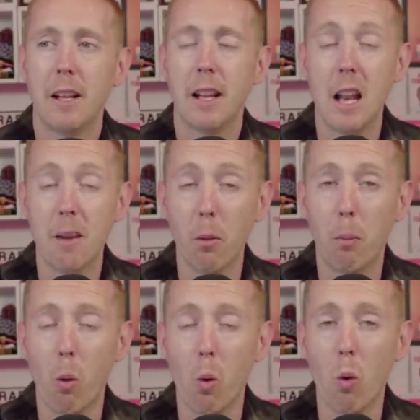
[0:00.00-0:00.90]

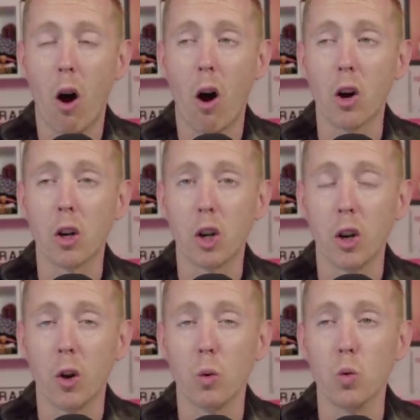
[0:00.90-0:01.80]
Liverpool are going
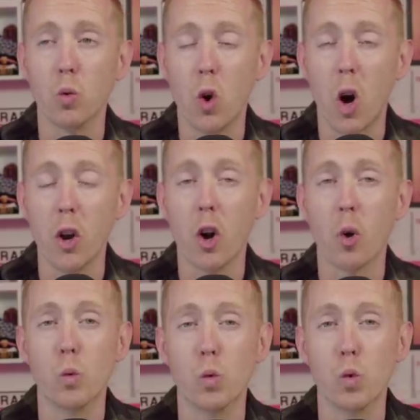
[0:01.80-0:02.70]
to run
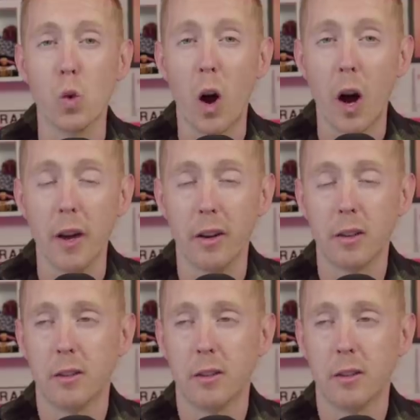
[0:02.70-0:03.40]
riot.